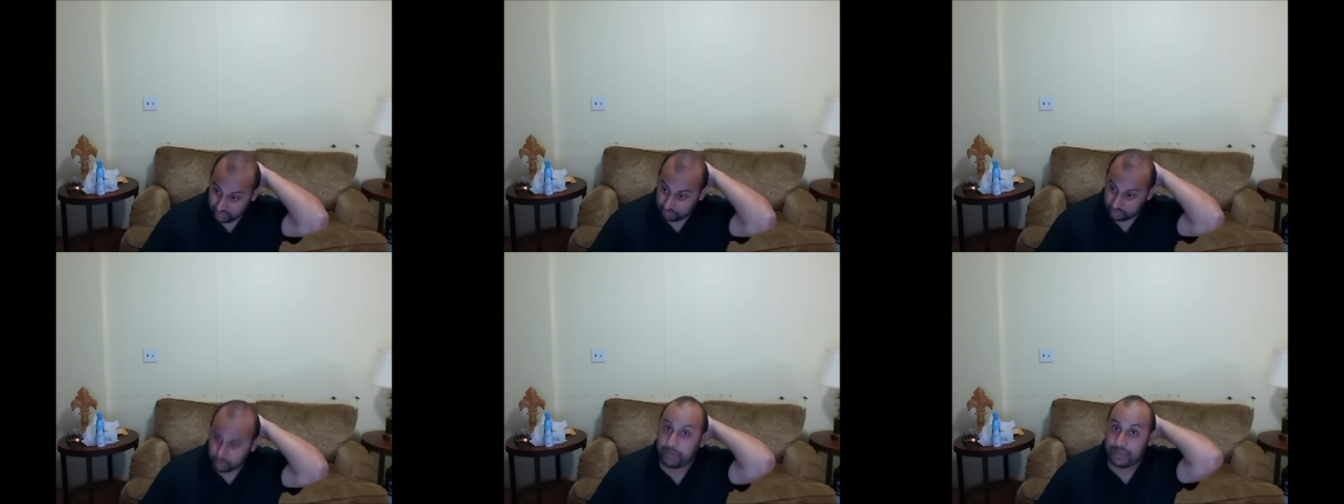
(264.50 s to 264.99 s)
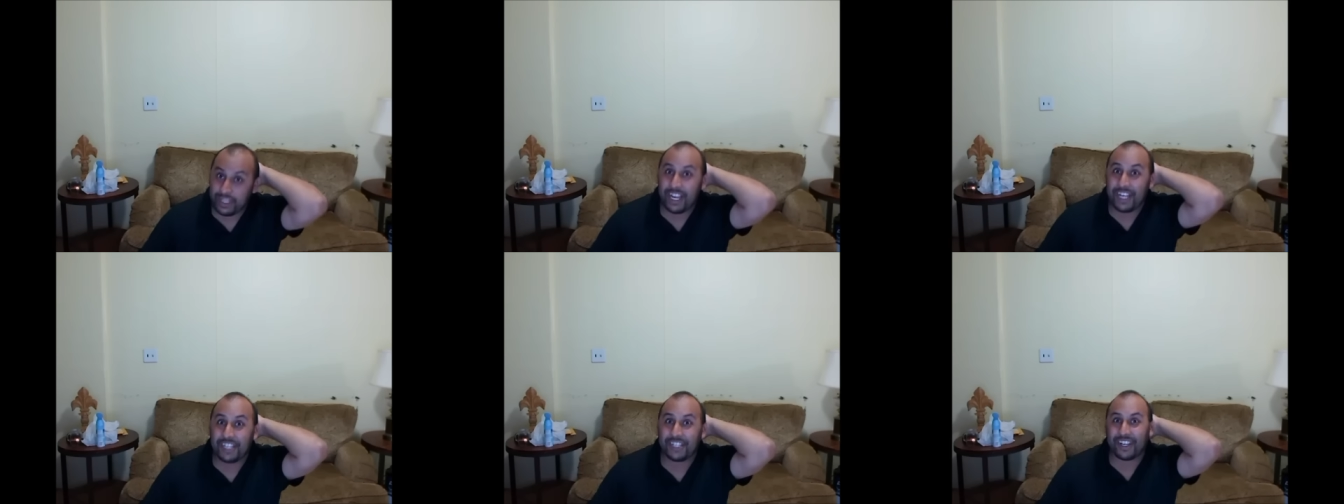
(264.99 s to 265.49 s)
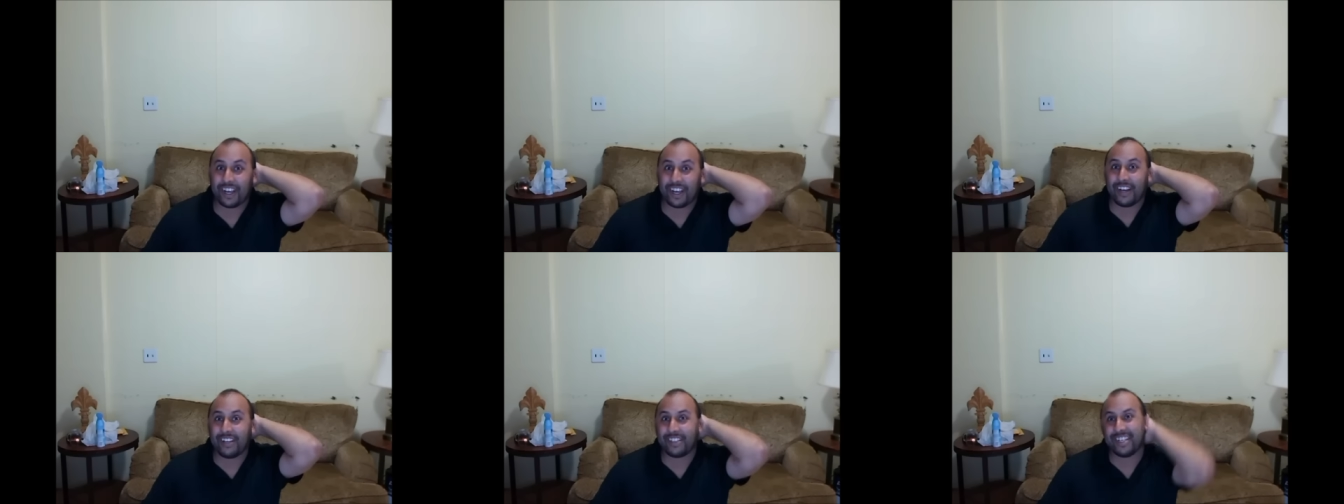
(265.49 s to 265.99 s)
sweeping the nation,
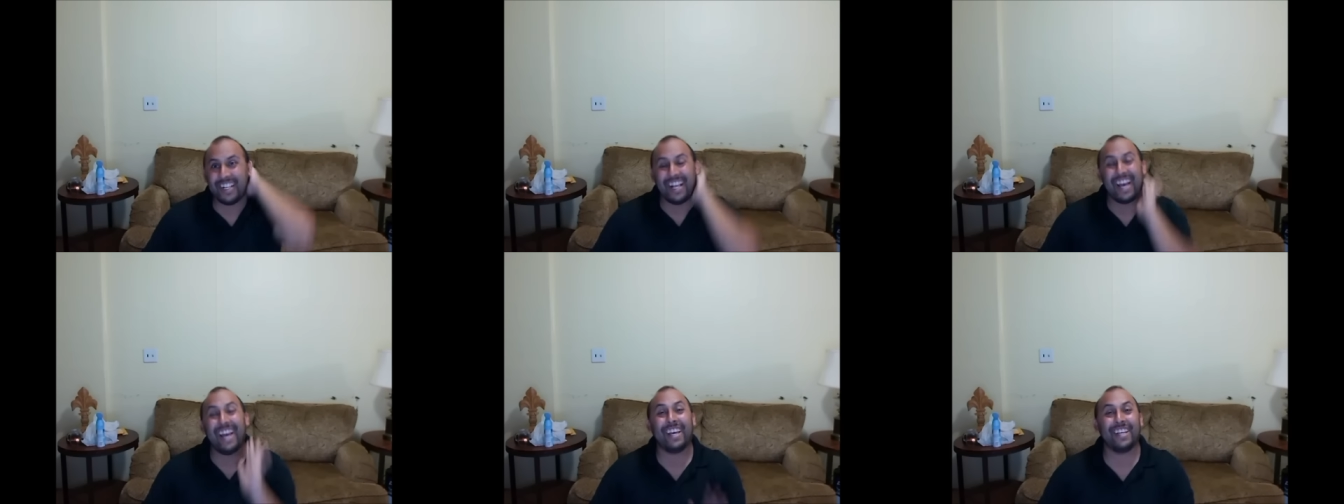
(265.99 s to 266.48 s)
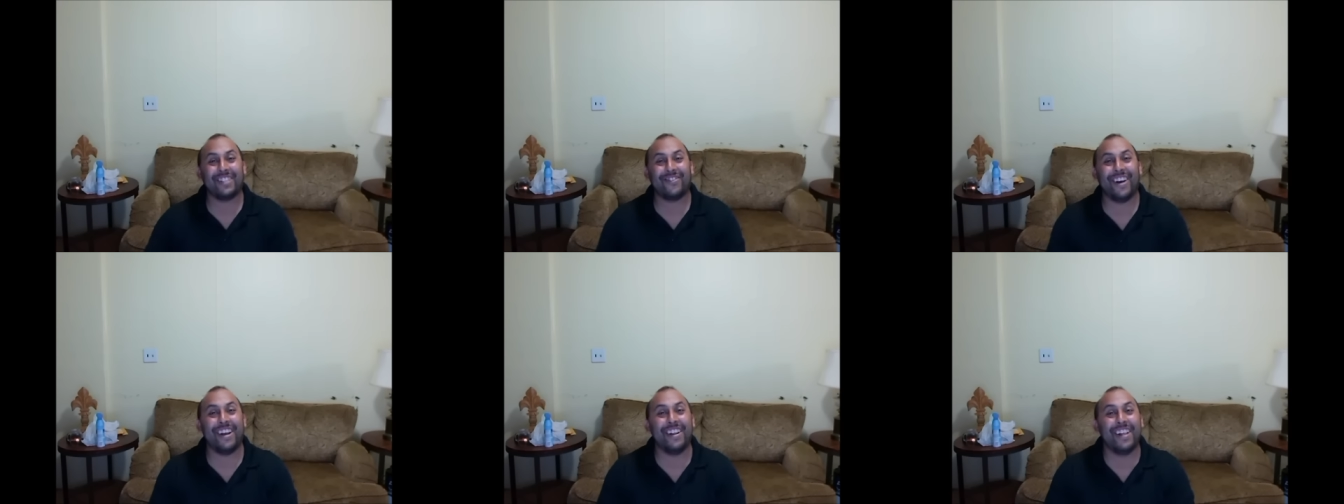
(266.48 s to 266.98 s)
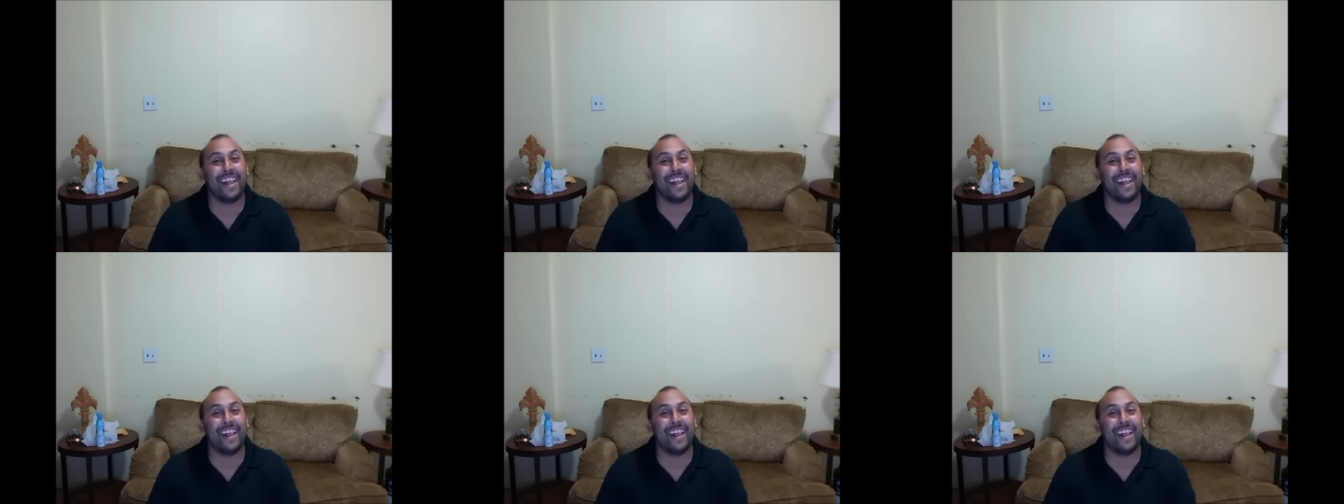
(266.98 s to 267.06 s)
guys. And guess what?